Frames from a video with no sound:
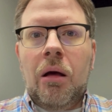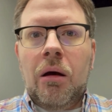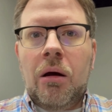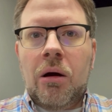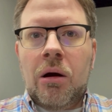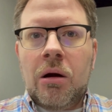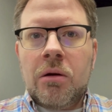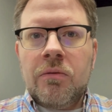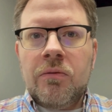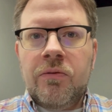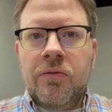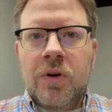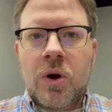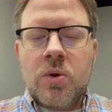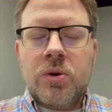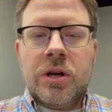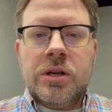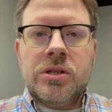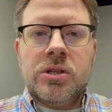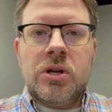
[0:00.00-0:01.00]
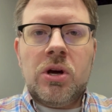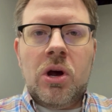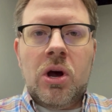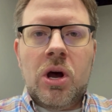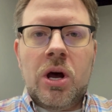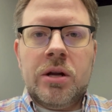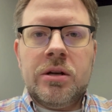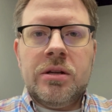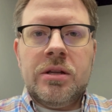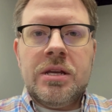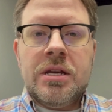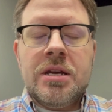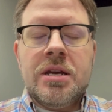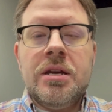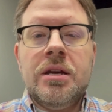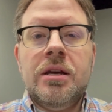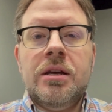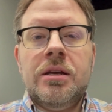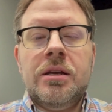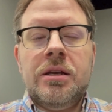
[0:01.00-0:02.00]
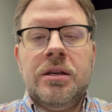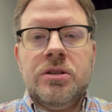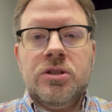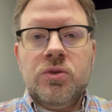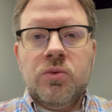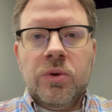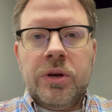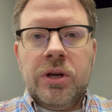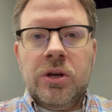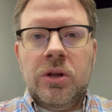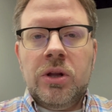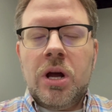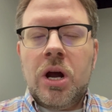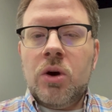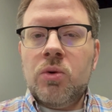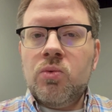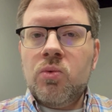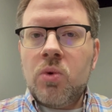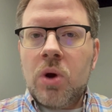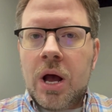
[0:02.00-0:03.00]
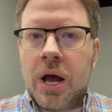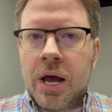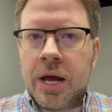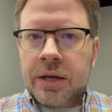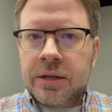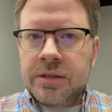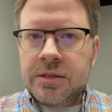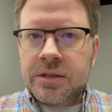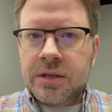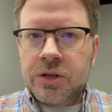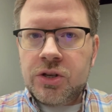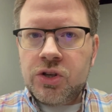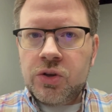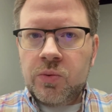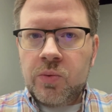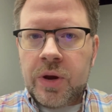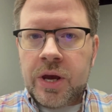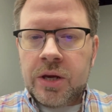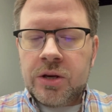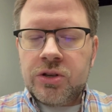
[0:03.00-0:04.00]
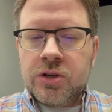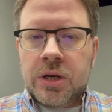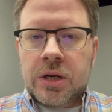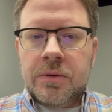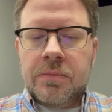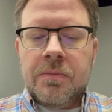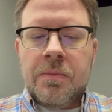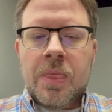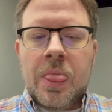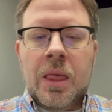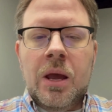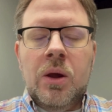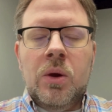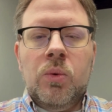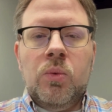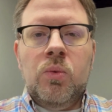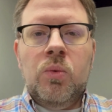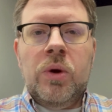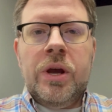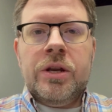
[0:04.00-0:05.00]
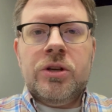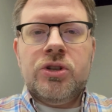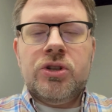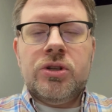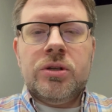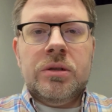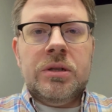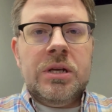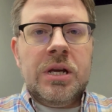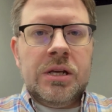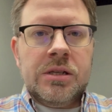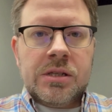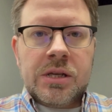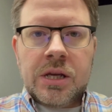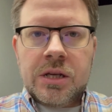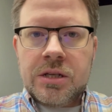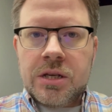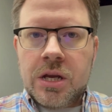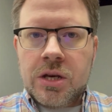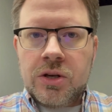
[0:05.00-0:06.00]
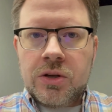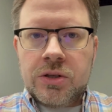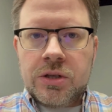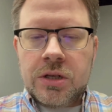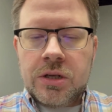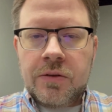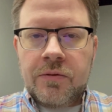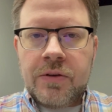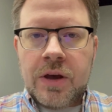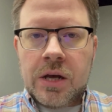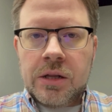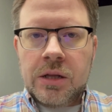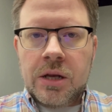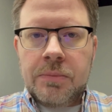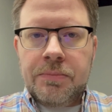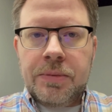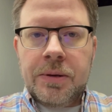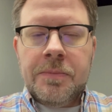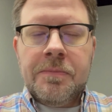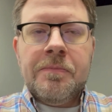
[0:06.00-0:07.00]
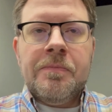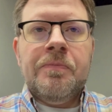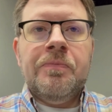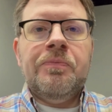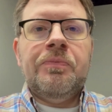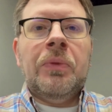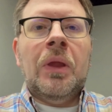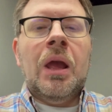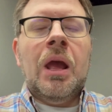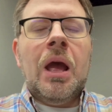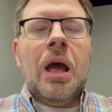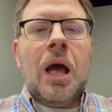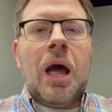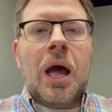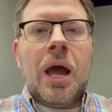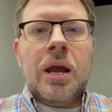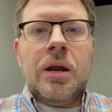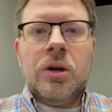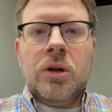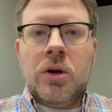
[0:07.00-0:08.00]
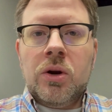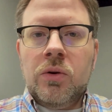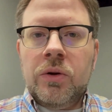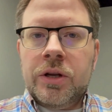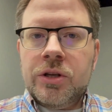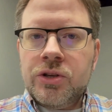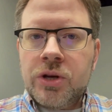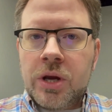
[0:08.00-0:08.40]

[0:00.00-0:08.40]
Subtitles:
are focused on the Israel-Iran situation, which does continue to develop. I encourage